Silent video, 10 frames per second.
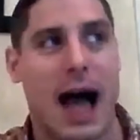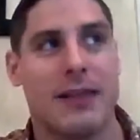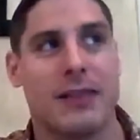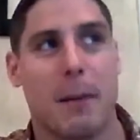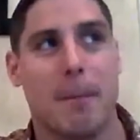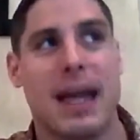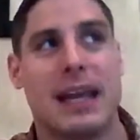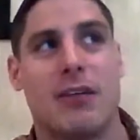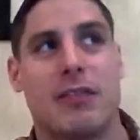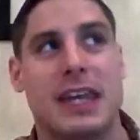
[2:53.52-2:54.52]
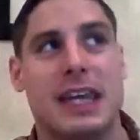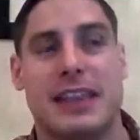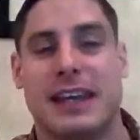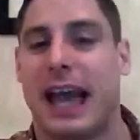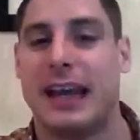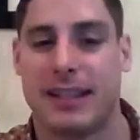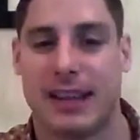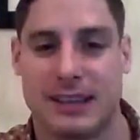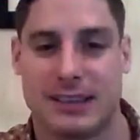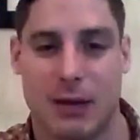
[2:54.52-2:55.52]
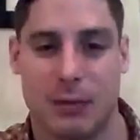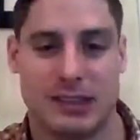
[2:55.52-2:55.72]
And many of the guidelines that